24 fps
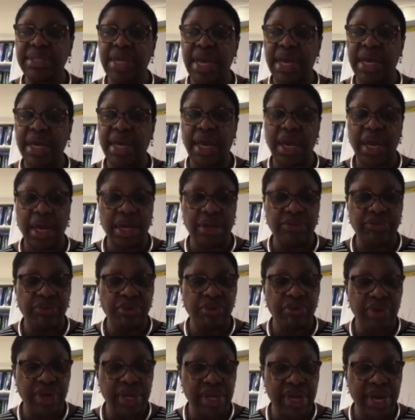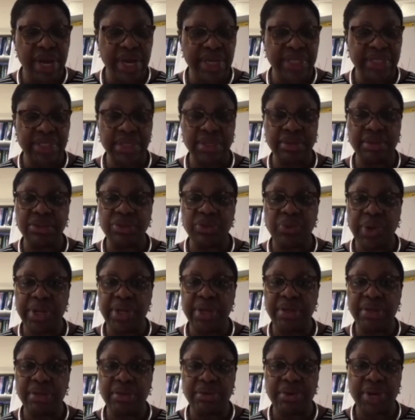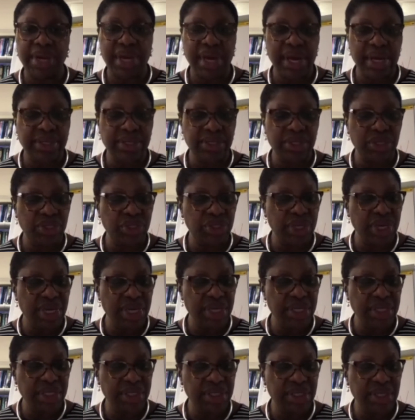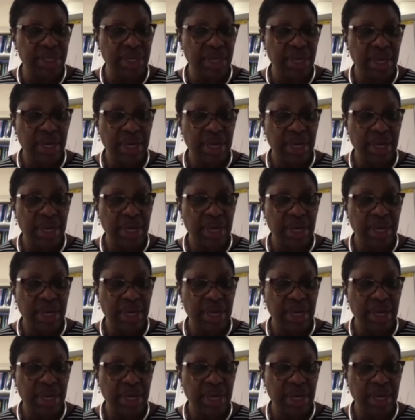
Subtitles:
decade for realizing the 2030 SDGs,